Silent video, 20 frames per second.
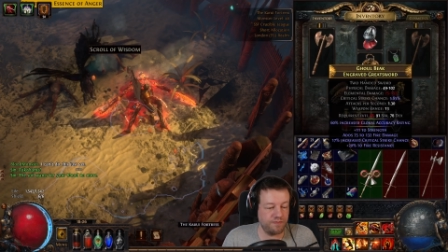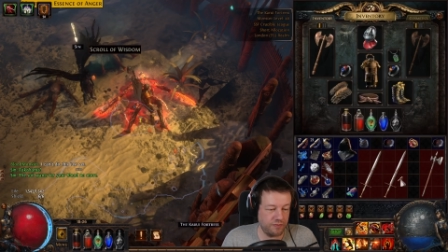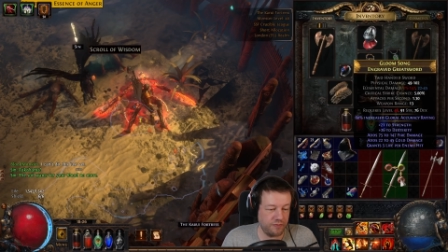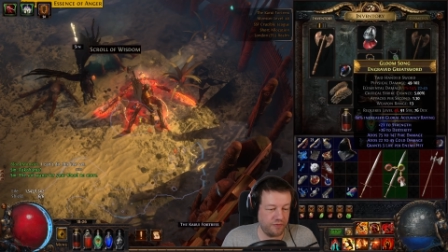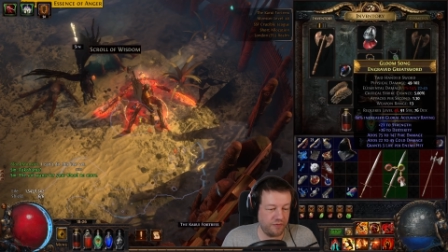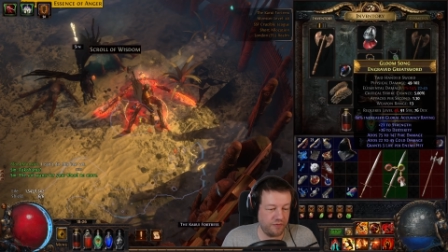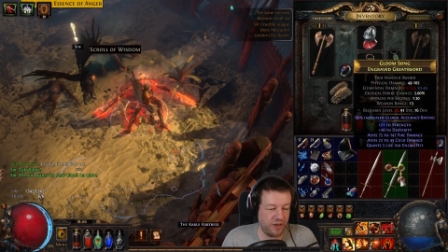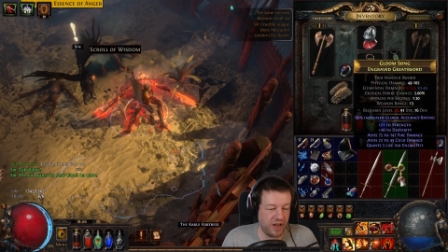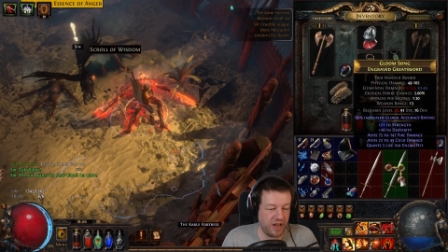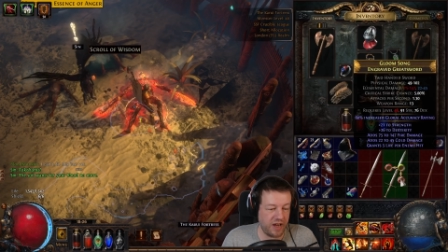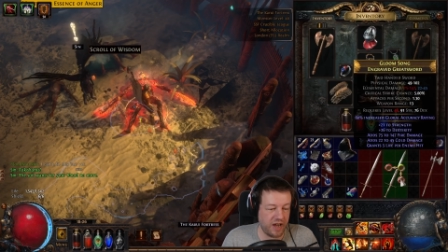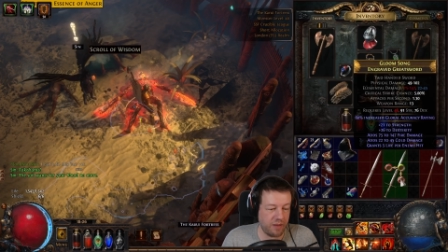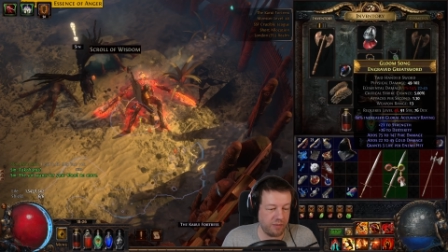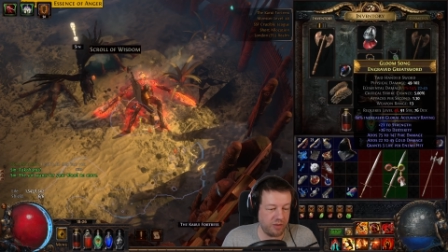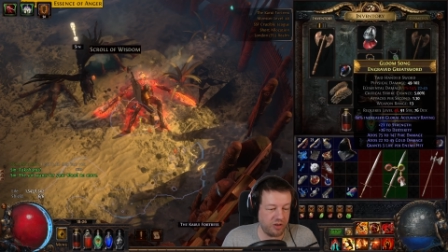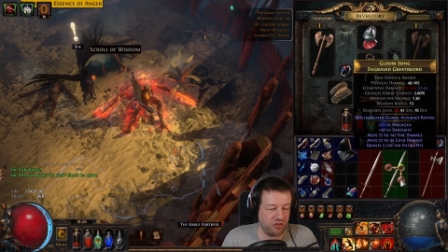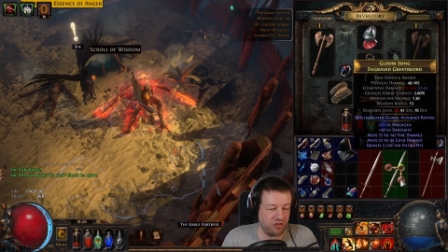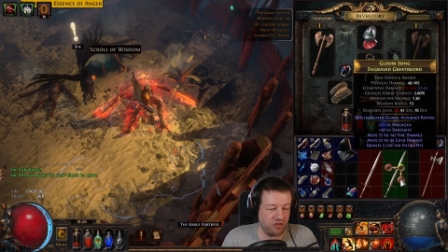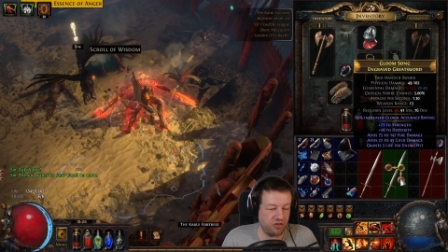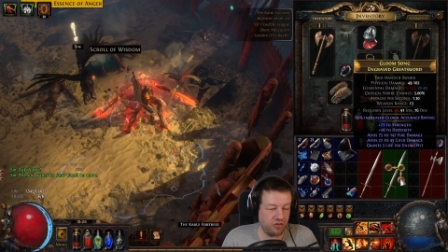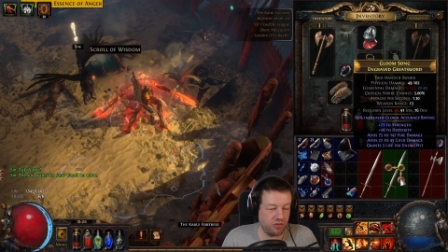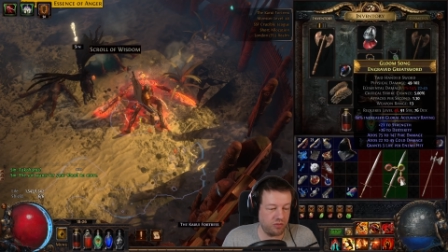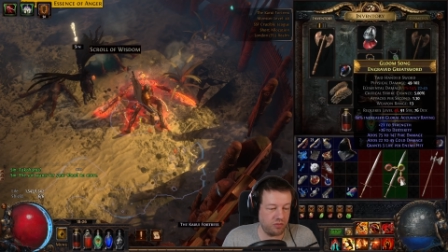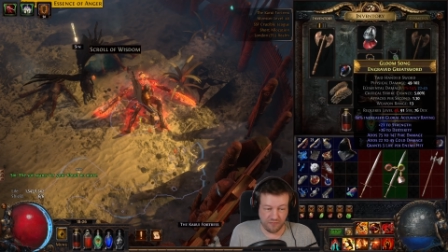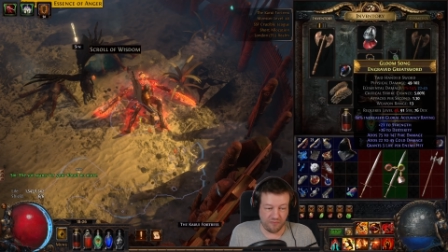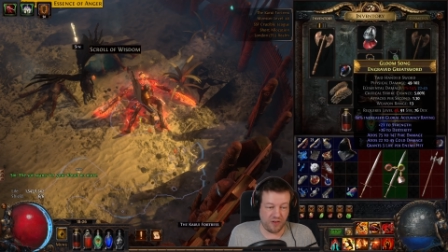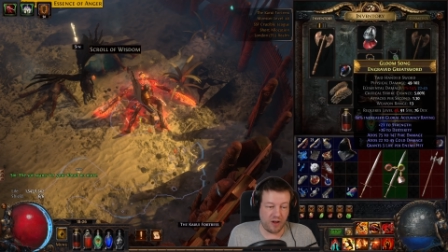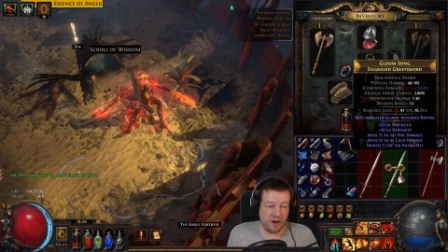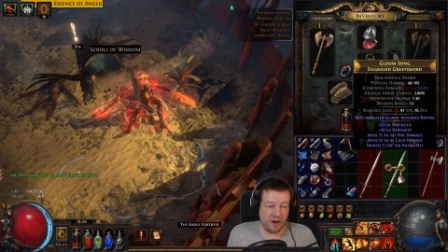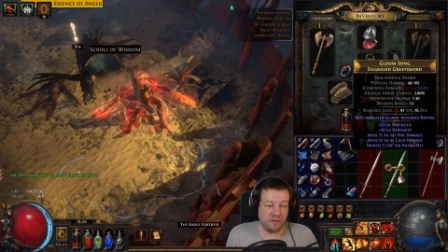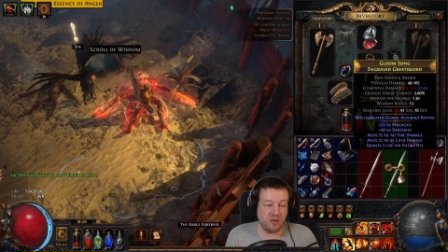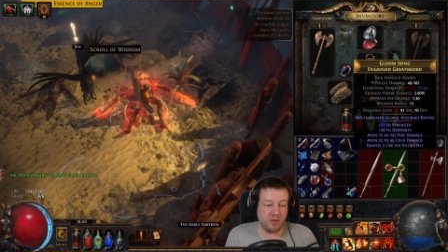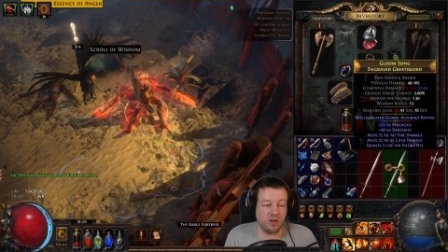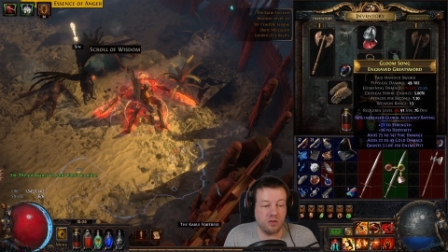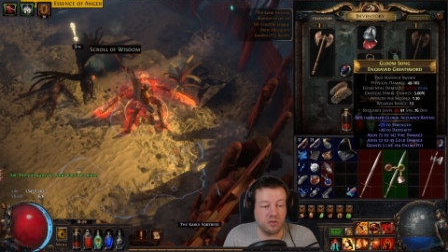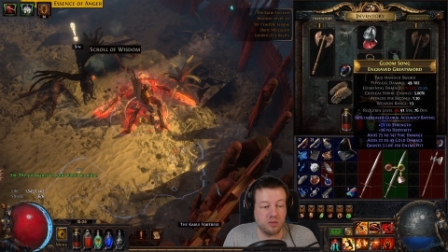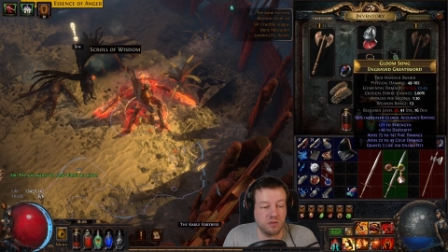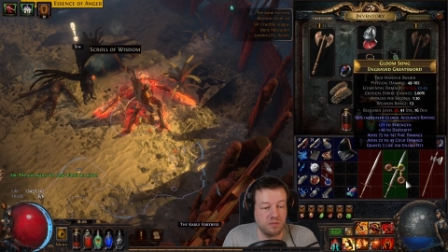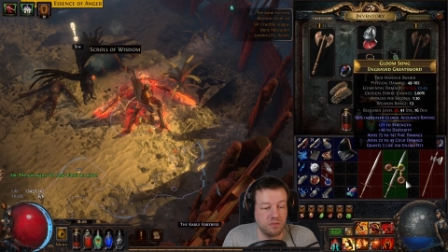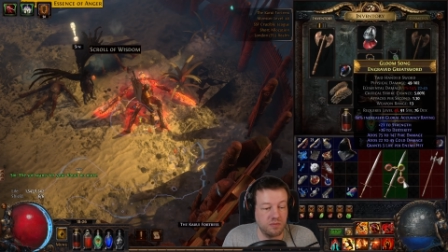Fire damage, fire and
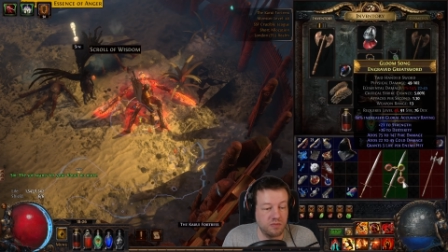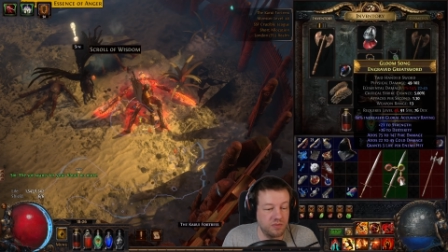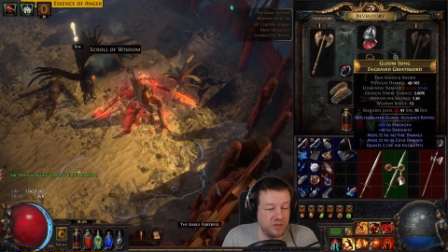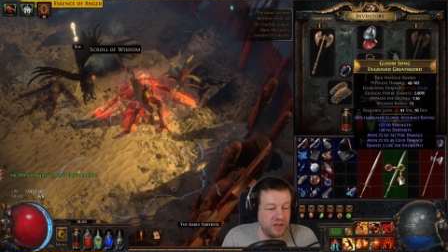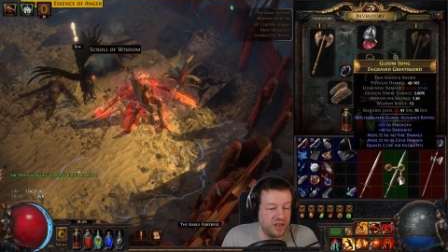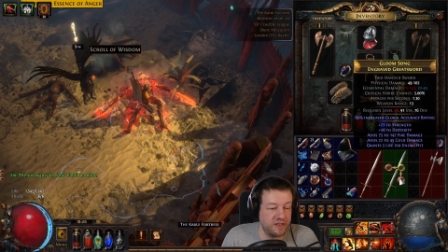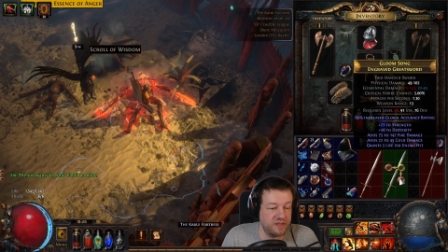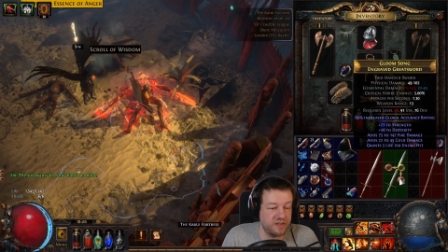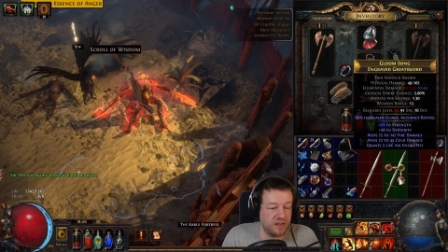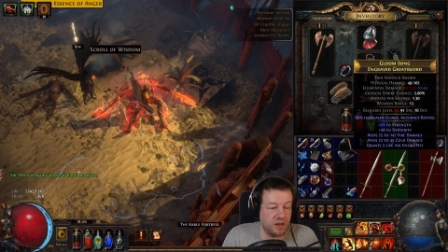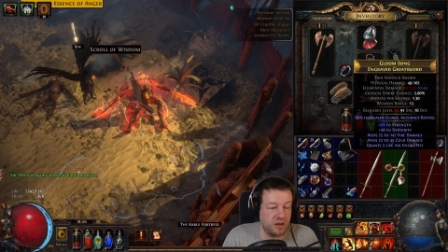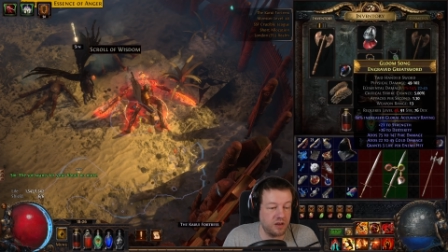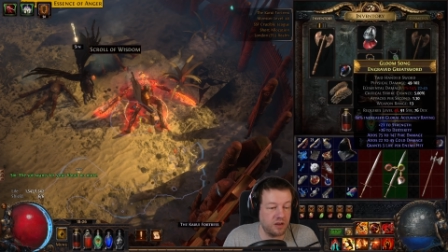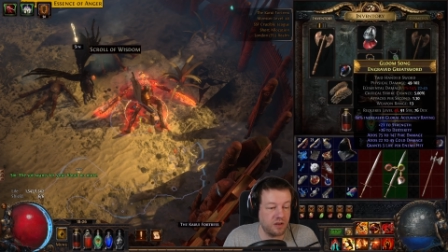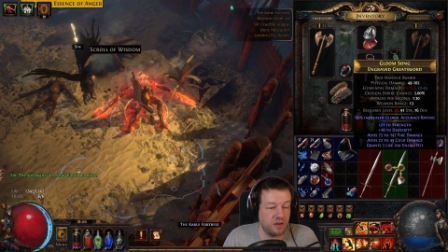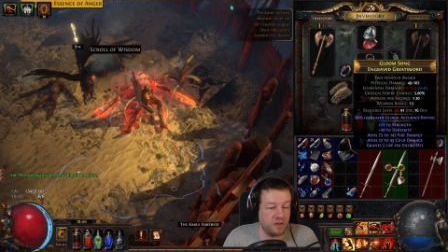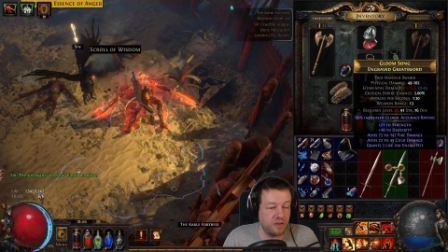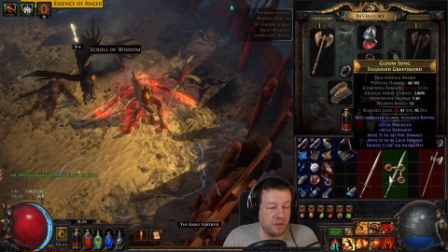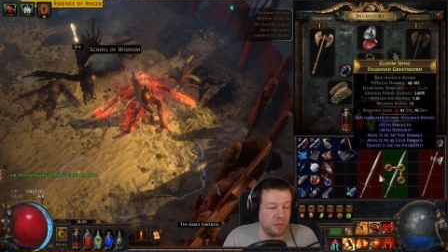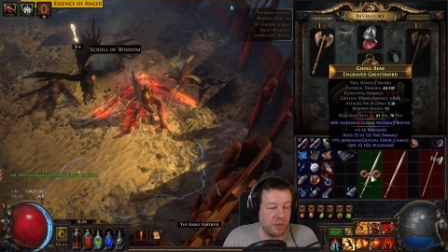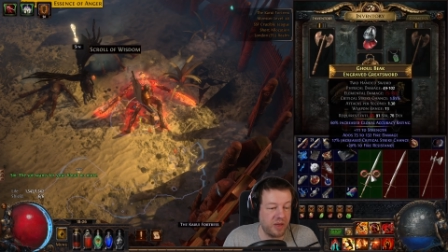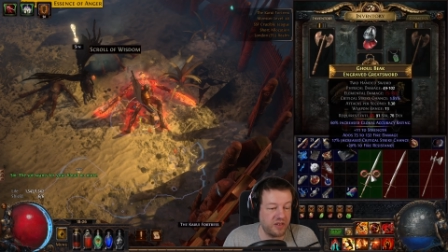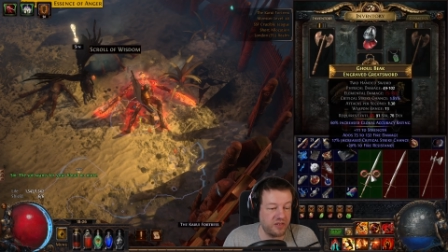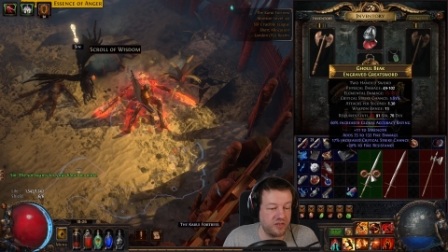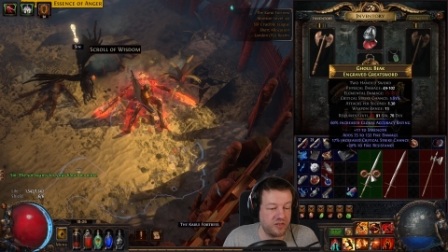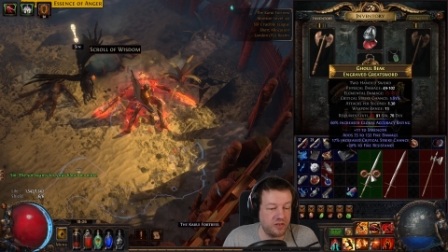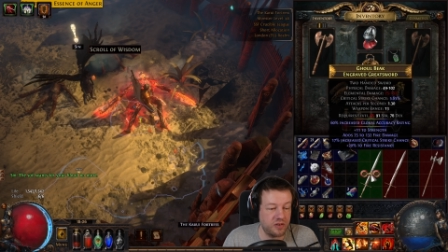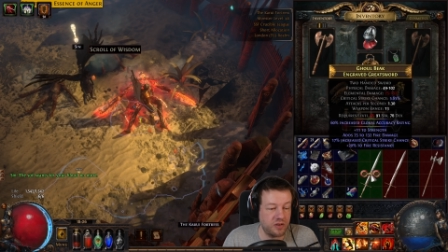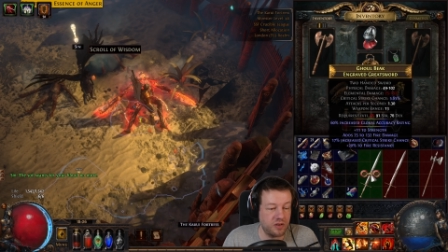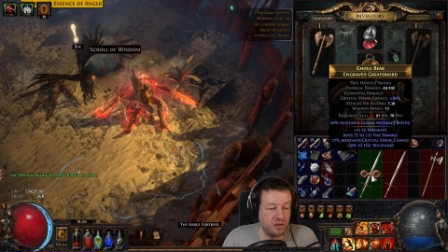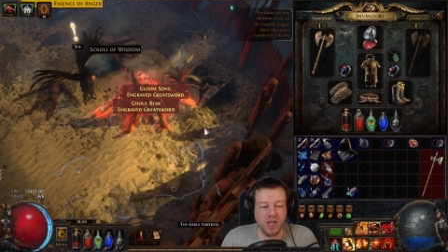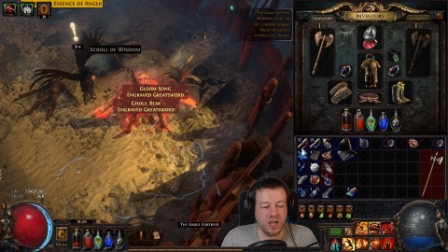cold. These aren't the best.